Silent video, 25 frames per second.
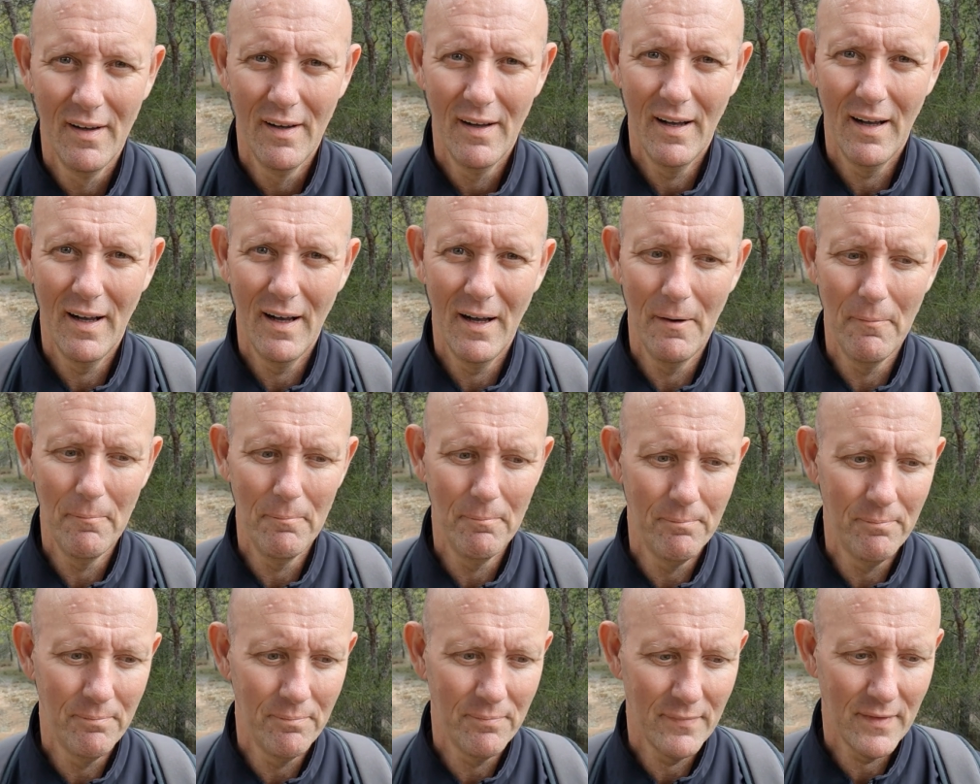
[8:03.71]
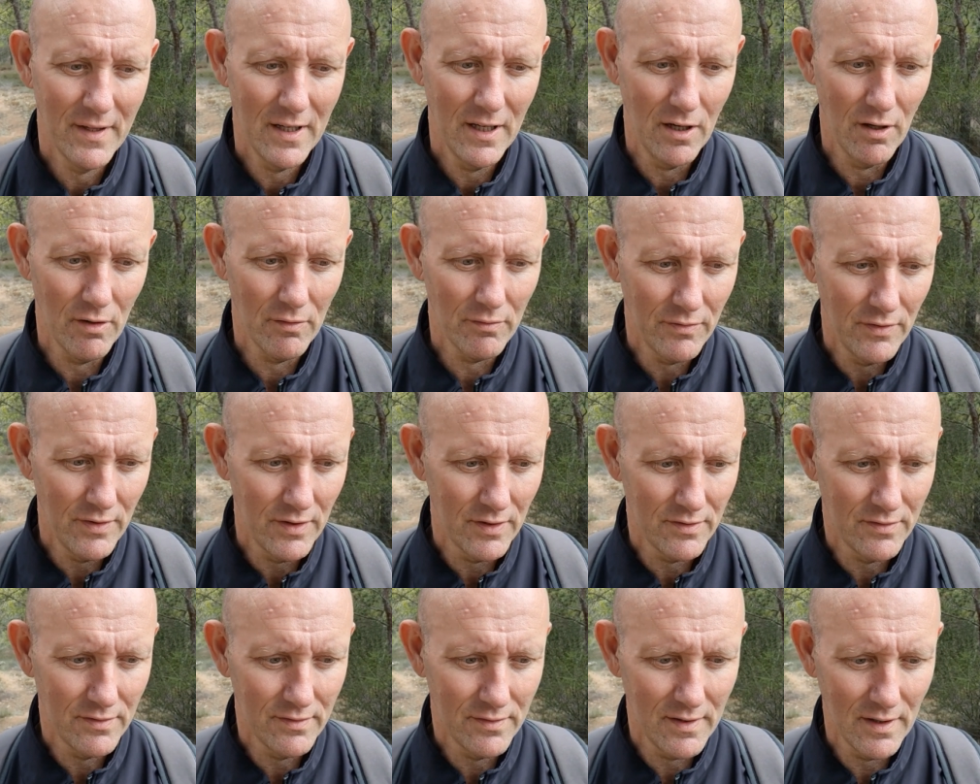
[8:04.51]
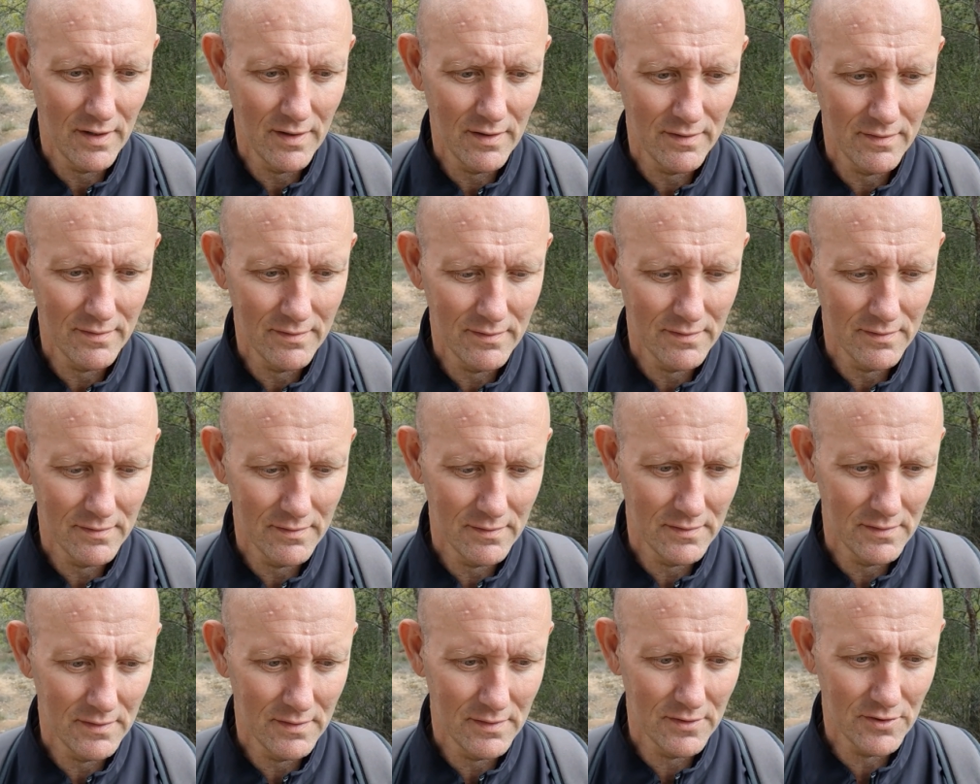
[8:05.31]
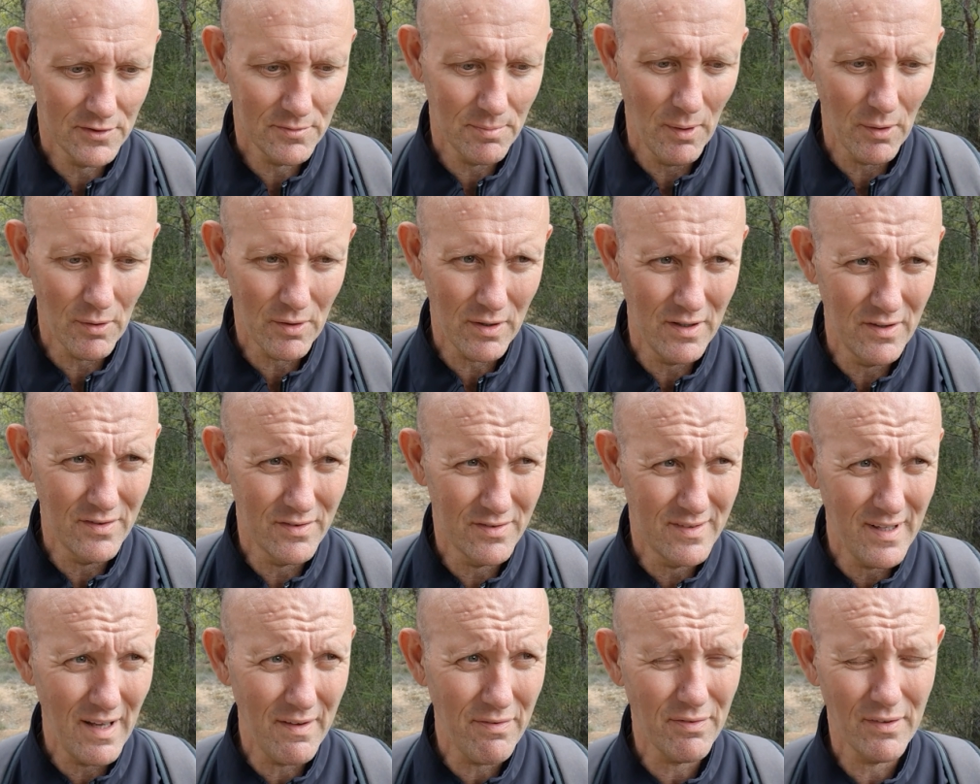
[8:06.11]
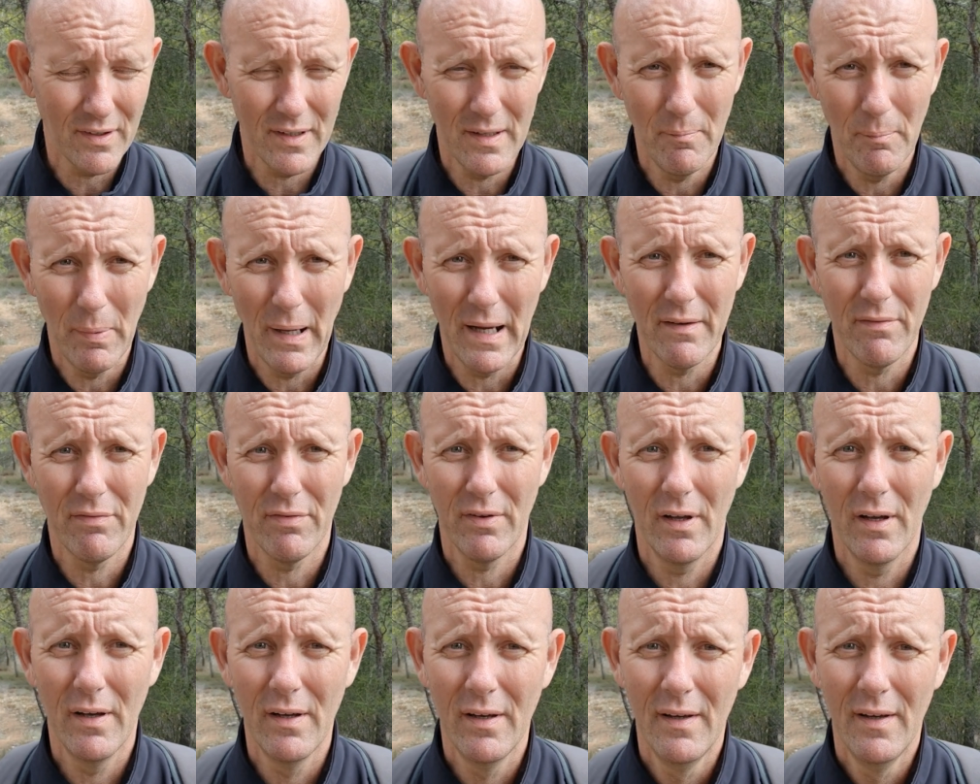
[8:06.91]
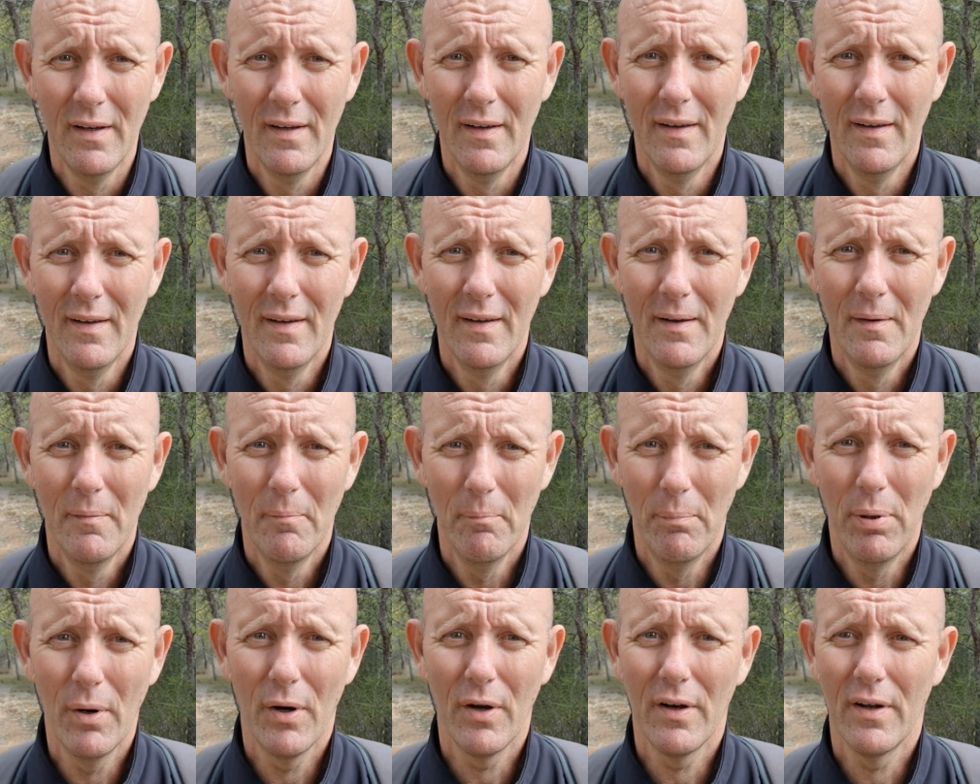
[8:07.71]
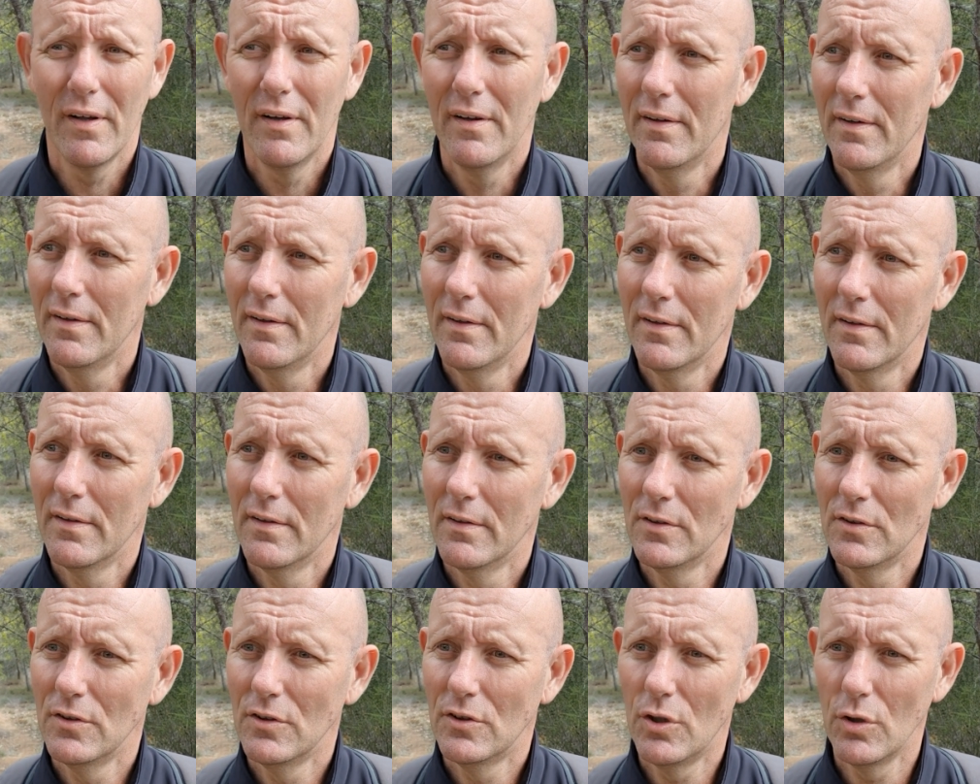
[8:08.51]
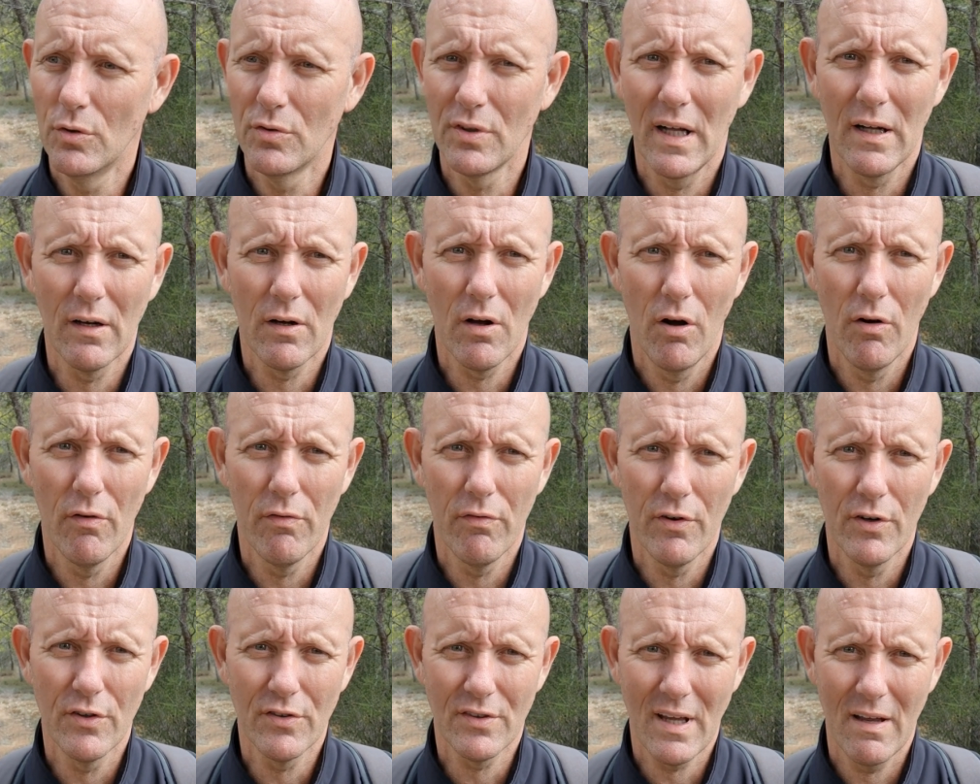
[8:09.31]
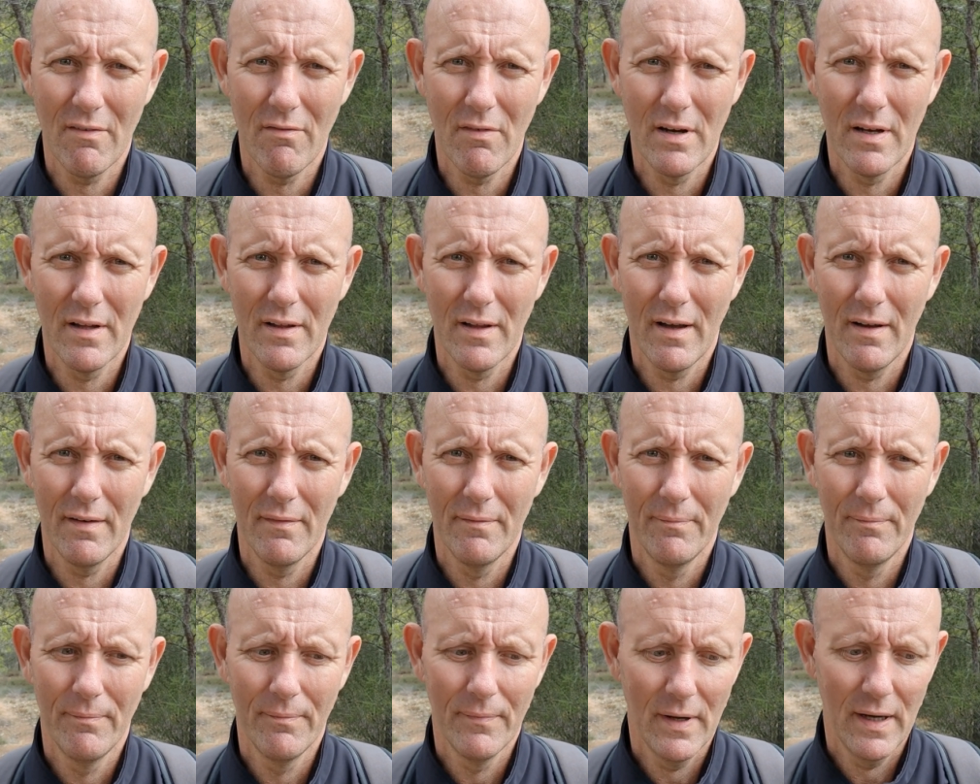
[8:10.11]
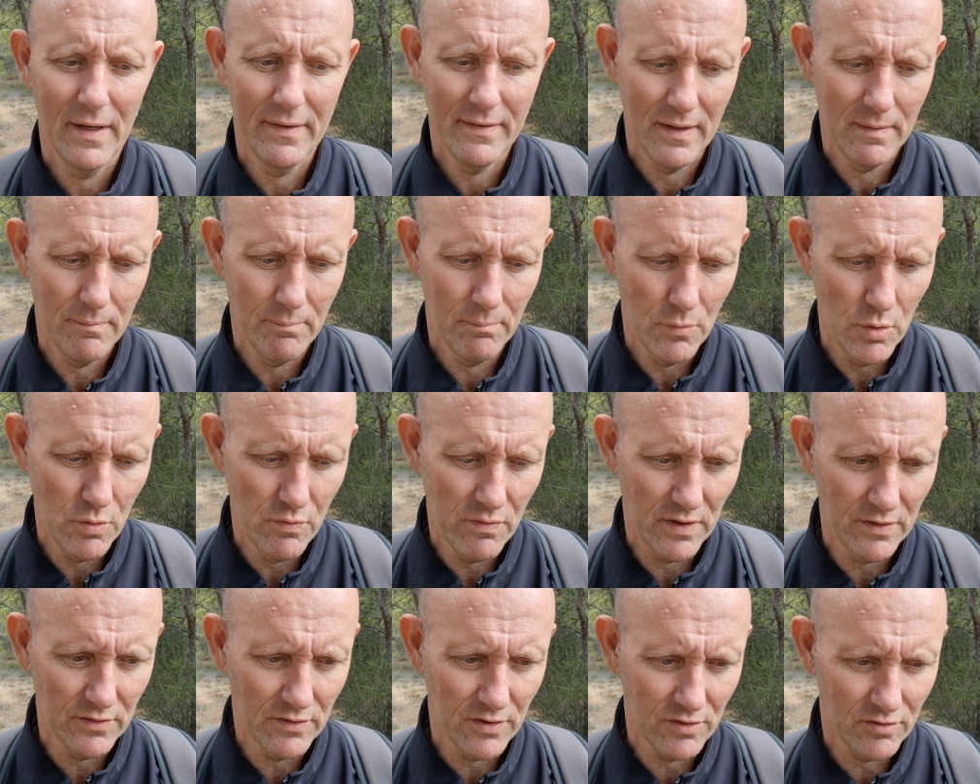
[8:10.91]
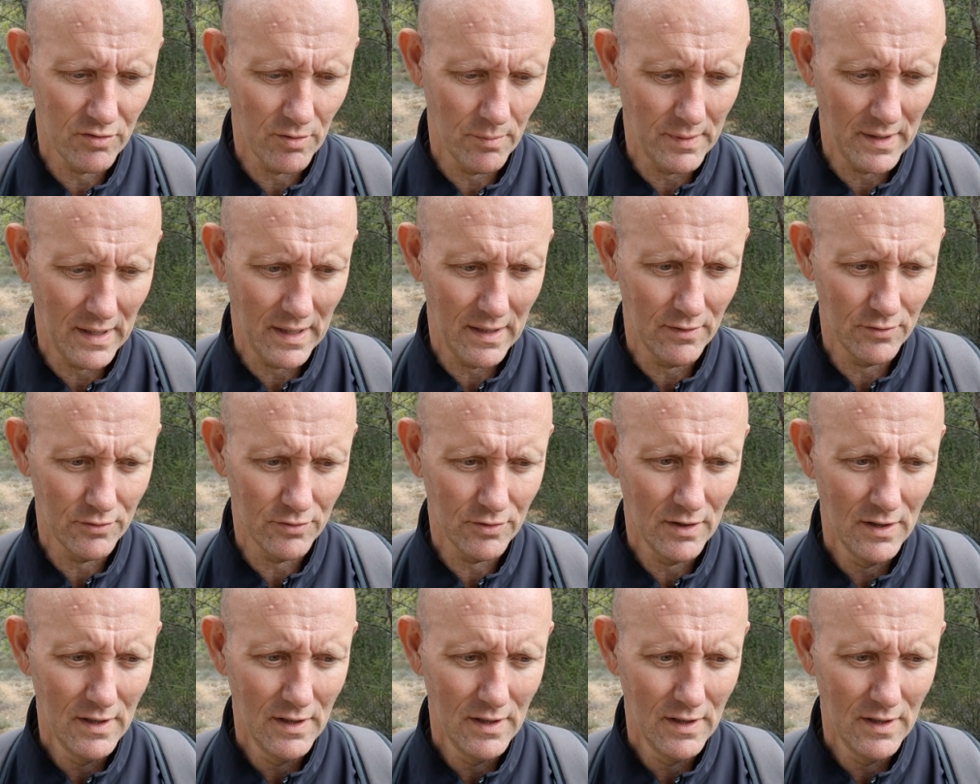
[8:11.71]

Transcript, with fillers: Um, you know, the the smoking is definitely bad for you, but choose alcohol first, get rid of that, and then move on to something else.